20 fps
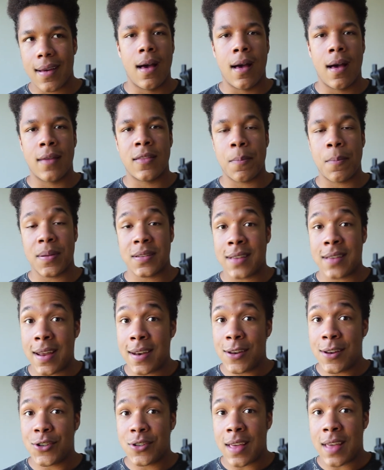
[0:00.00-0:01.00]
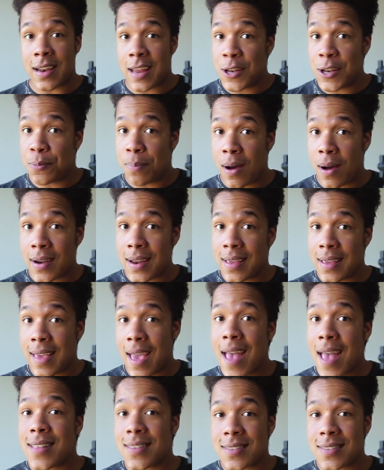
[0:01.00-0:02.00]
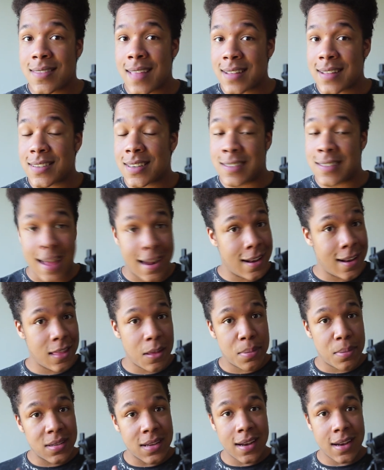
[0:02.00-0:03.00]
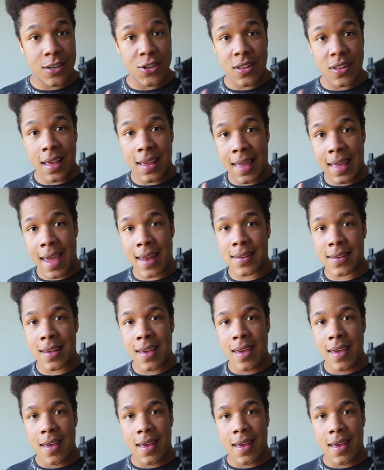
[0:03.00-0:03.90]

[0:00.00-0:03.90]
the percentage that each party gets, that's exactly the percentage they get